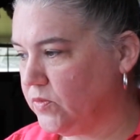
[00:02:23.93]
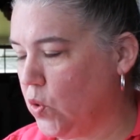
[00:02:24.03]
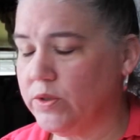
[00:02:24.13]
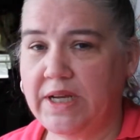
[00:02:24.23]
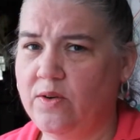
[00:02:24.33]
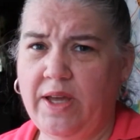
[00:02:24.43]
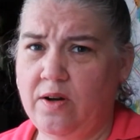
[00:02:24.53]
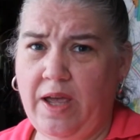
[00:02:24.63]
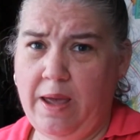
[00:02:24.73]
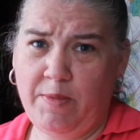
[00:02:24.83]
of course, I don't get
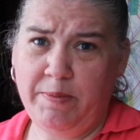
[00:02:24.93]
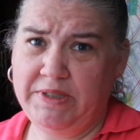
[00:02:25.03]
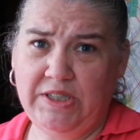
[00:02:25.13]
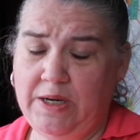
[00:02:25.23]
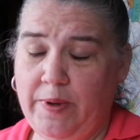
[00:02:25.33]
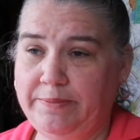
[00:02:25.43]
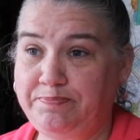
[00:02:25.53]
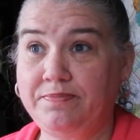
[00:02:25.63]
on camera much anyway.